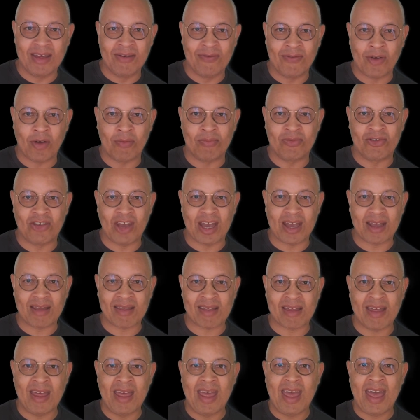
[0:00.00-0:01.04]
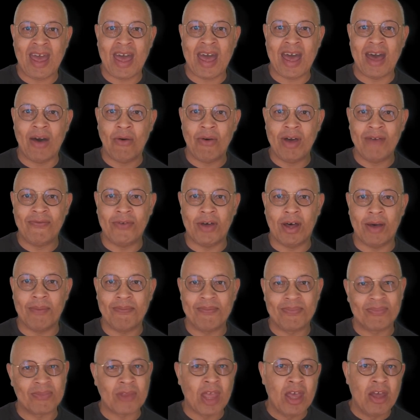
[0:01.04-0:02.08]
of objects. However,
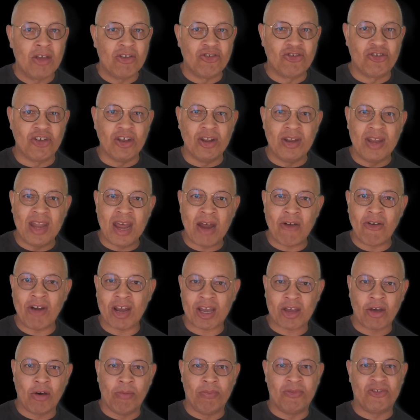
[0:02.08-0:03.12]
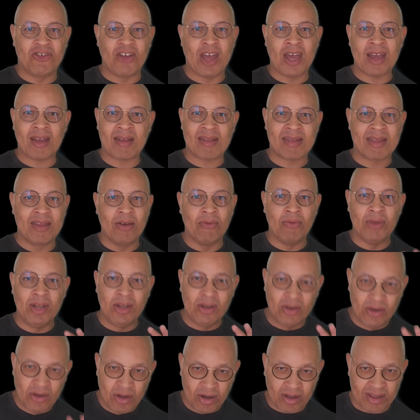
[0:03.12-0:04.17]
generic objects that were
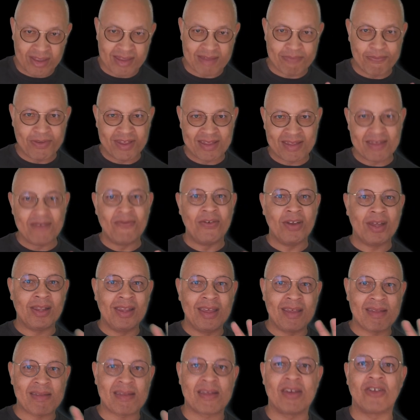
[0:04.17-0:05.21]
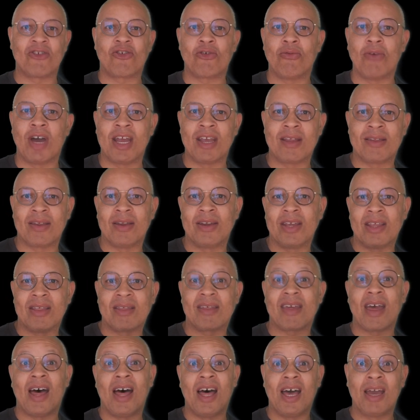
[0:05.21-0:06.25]
not specifically situated in
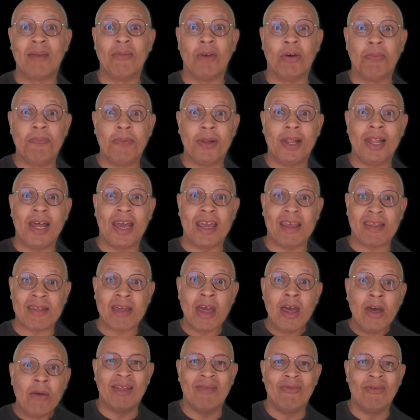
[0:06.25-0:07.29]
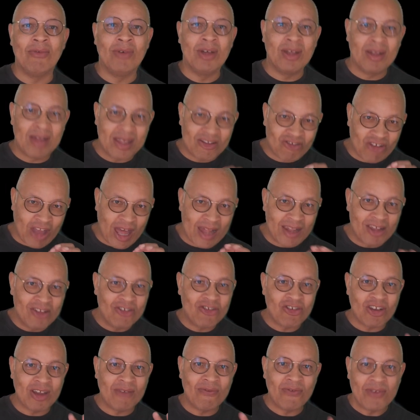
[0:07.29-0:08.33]
time or place were
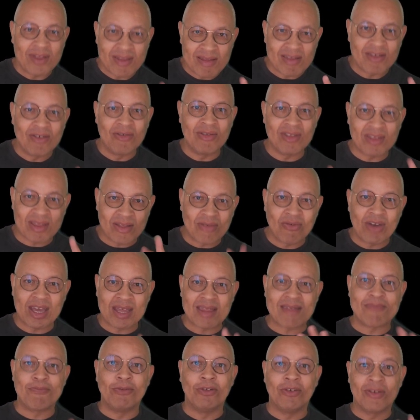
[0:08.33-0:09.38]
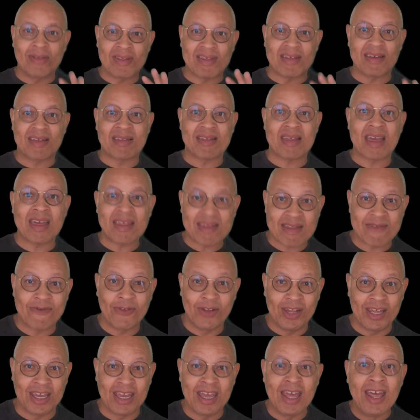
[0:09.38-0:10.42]
challenging for students to explore
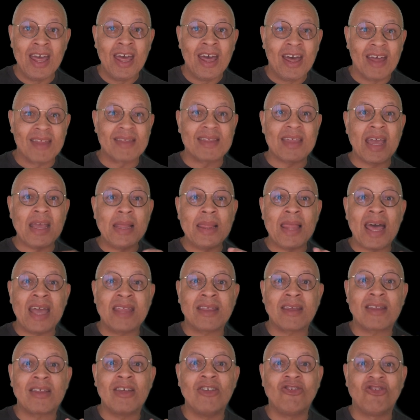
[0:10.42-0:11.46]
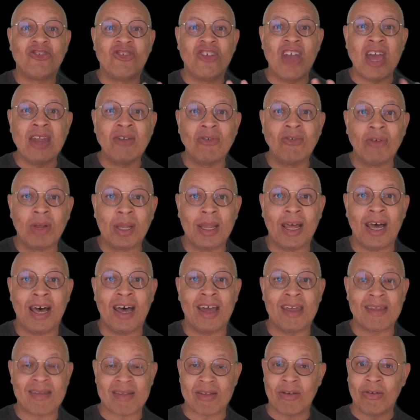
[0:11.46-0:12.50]
successfully as they led to
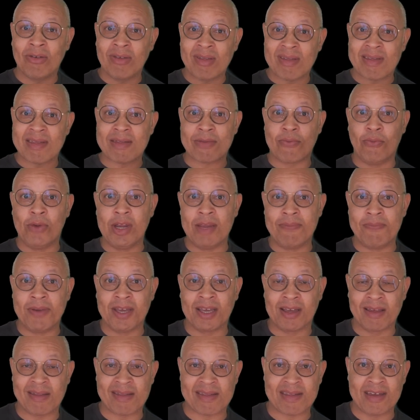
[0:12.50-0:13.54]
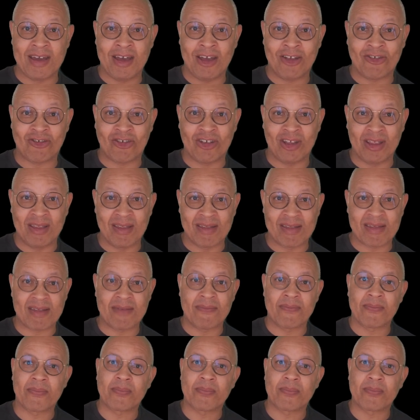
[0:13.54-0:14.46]
generalized or sweeping assertions.